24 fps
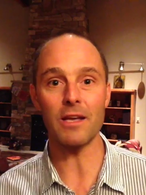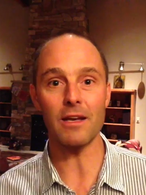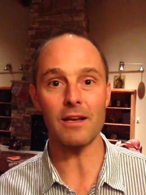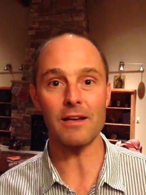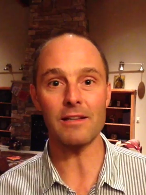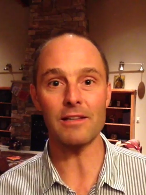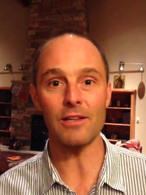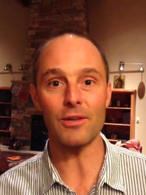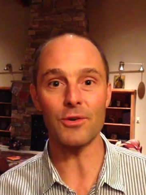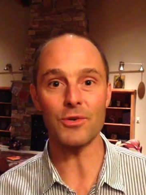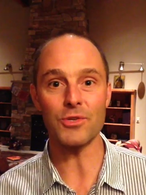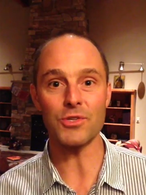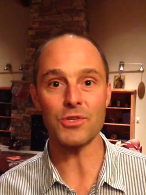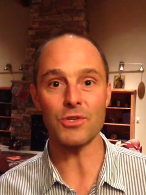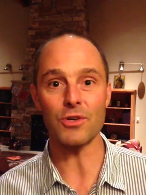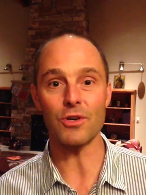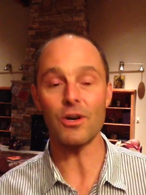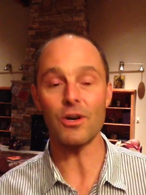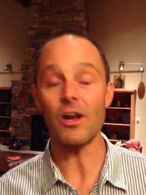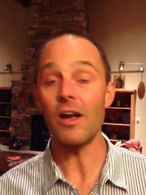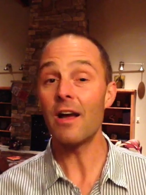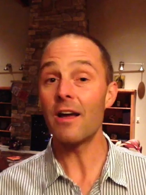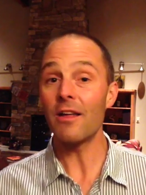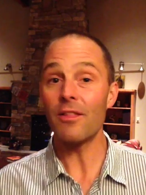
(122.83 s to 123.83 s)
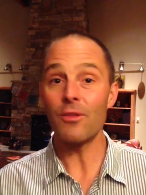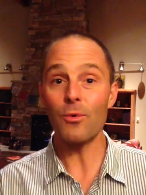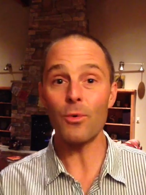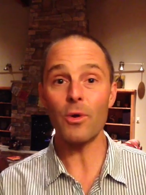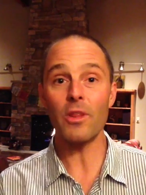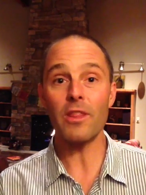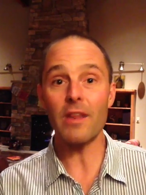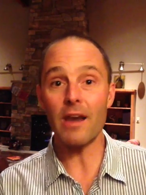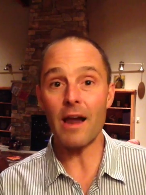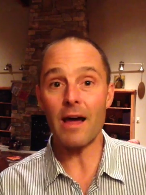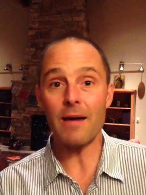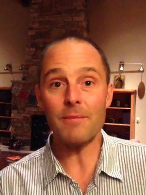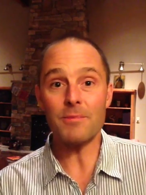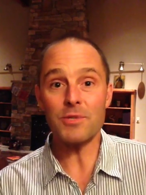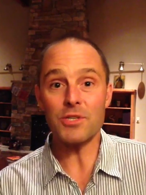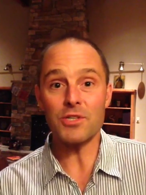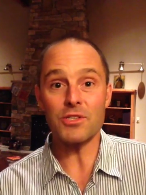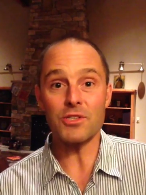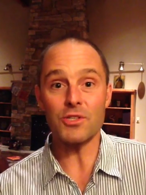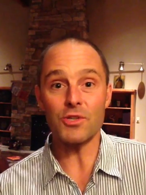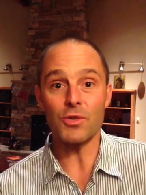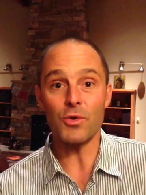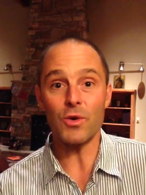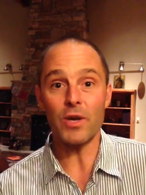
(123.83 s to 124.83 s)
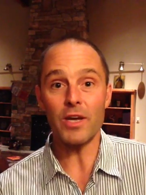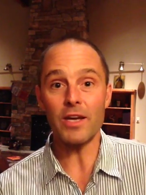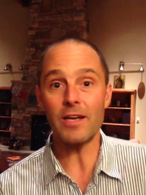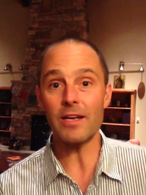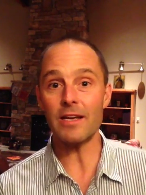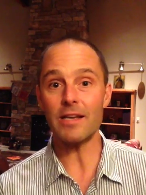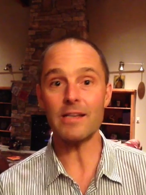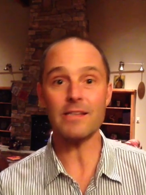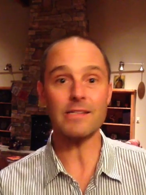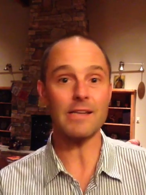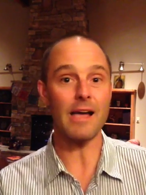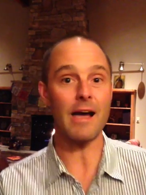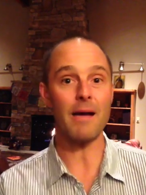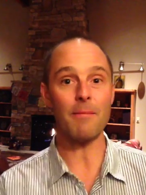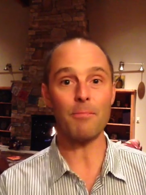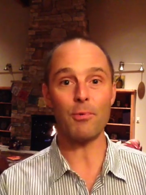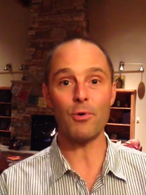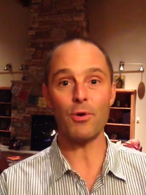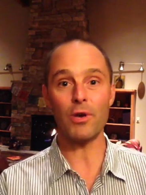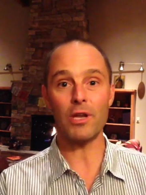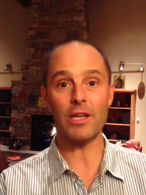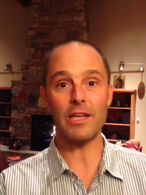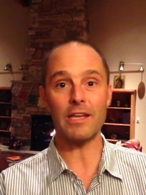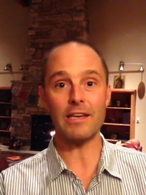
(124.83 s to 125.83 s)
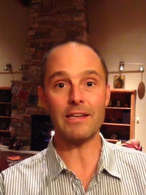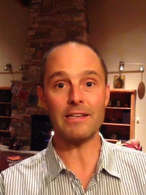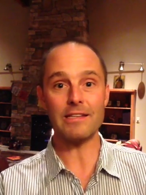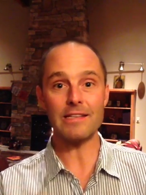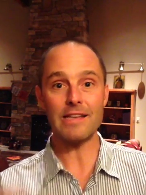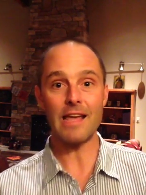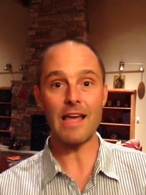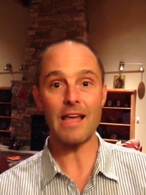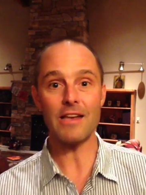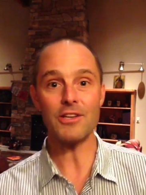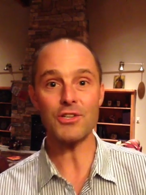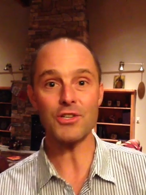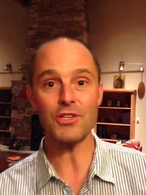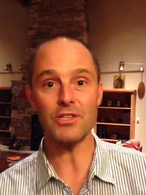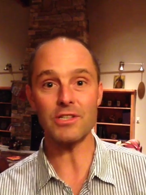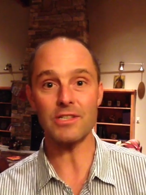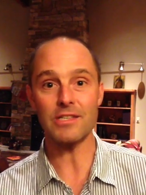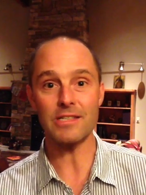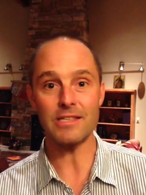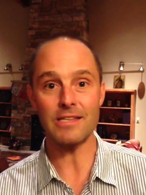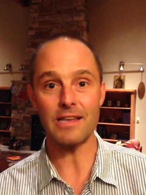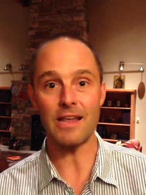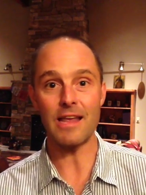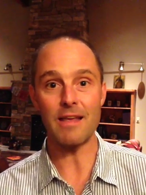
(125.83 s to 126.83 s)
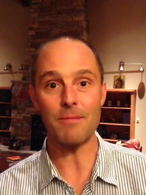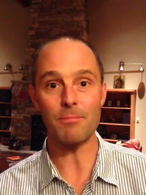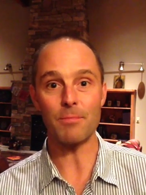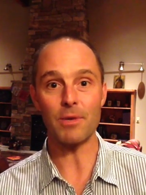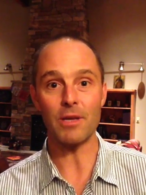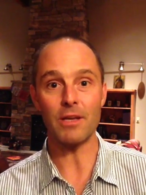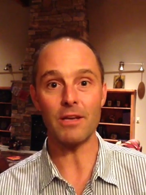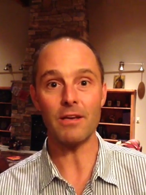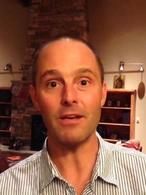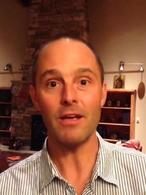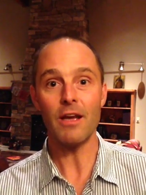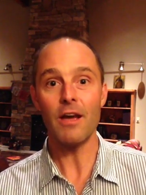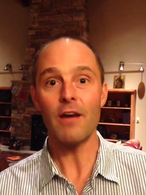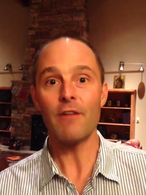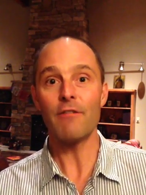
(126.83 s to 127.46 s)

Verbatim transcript: get closer, the one that I'm just doing is I'm putting an intention statement